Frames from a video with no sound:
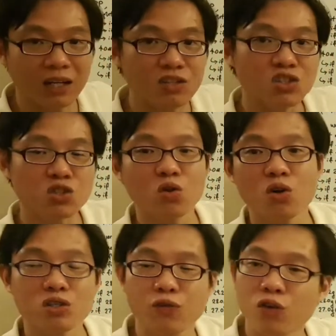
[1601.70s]
they cannot
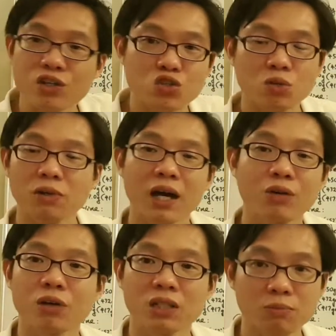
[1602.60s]
source for a suitable
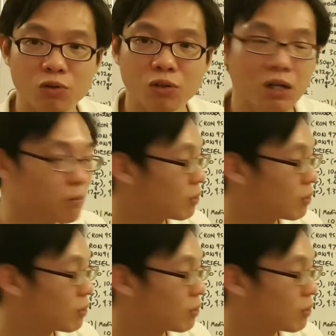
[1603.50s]
arrow anymore